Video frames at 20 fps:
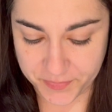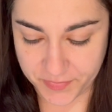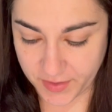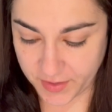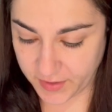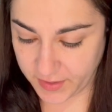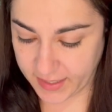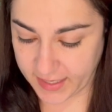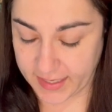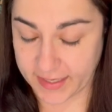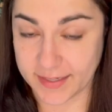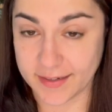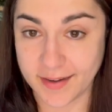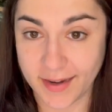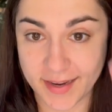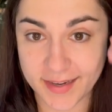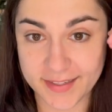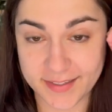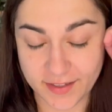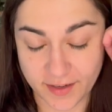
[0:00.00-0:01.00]
Okay,
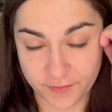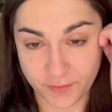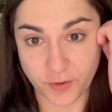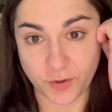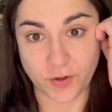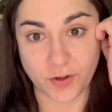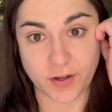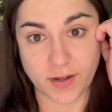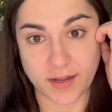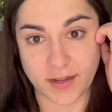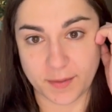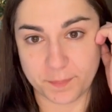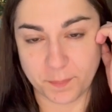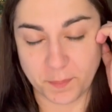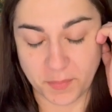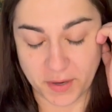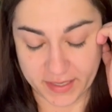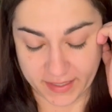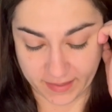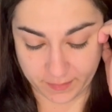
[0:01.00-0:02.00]
next I've got a
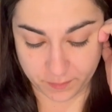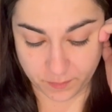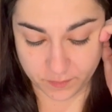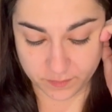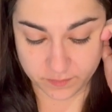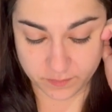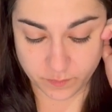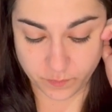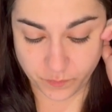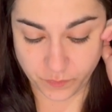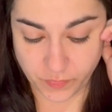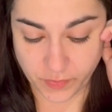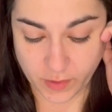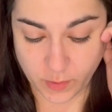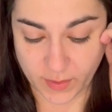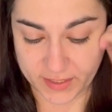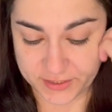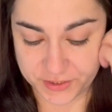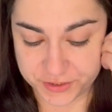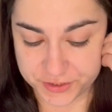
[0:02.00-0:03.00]
money
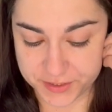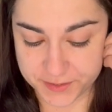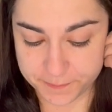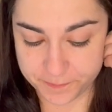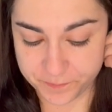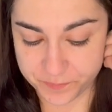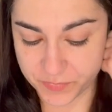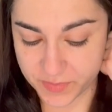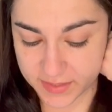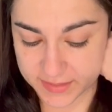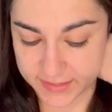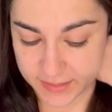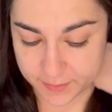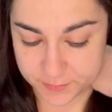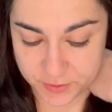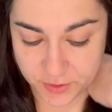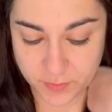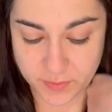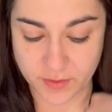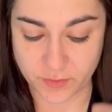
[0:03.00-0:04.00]
question. So
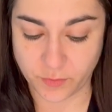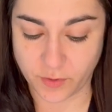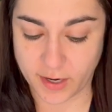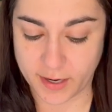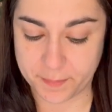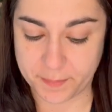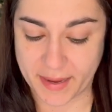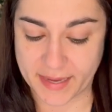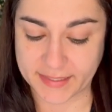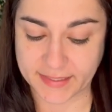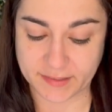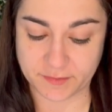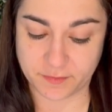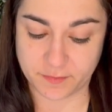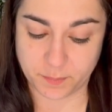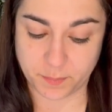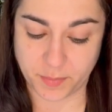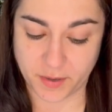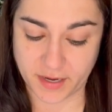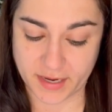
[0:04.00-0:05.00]
I'm told that Raya
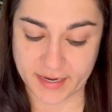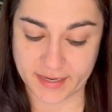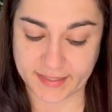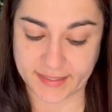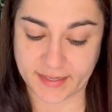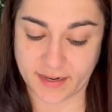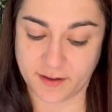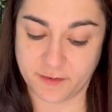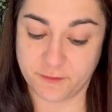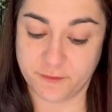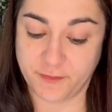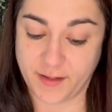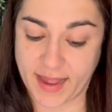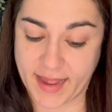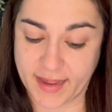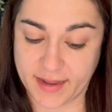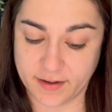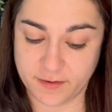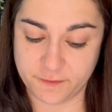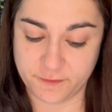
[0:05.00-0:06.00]
buys a
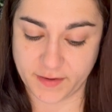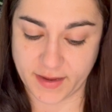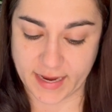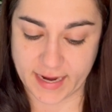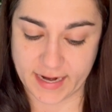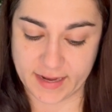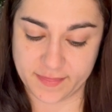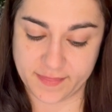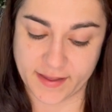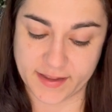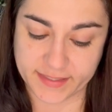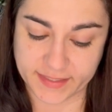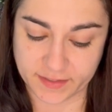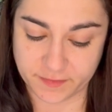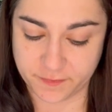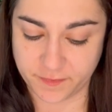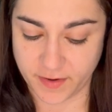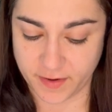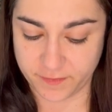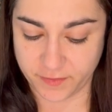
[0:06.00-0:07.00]
van for
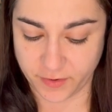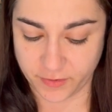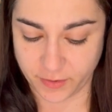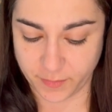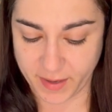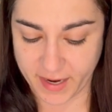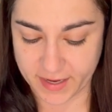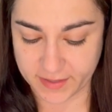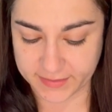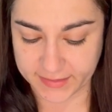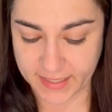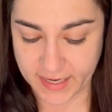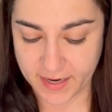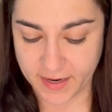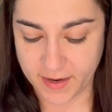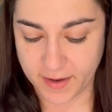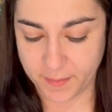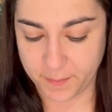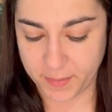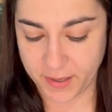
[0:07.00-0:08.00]
£8,500
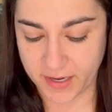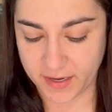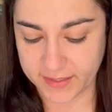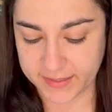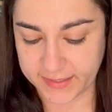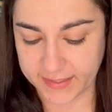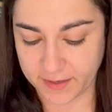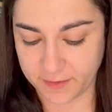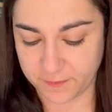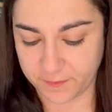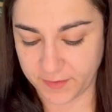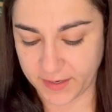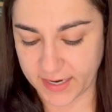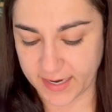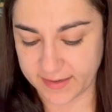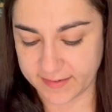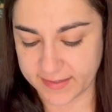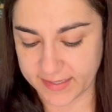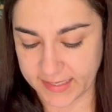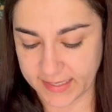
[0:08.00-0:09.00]
plus a
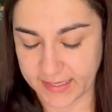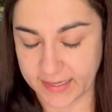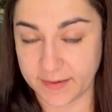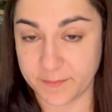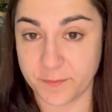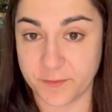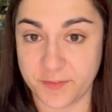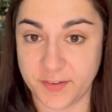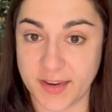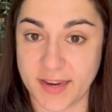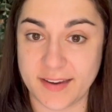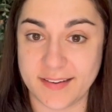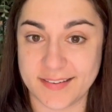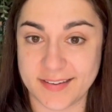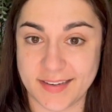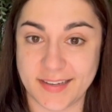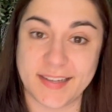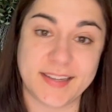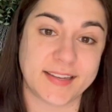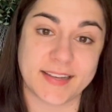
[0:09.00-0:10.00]
VAT.
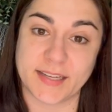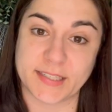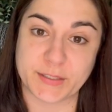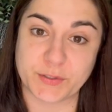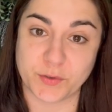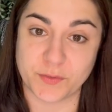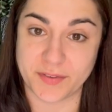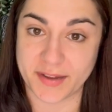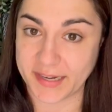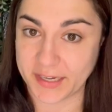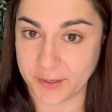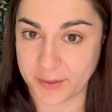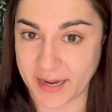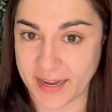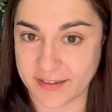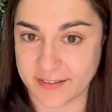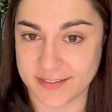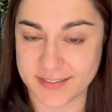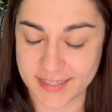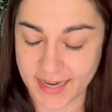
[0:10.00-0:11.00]
VAT stands for value
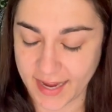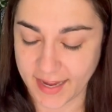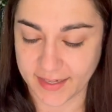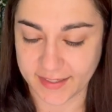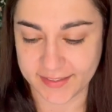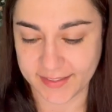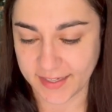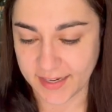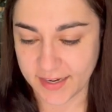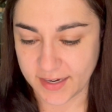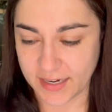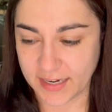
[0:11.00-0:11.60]
added tax.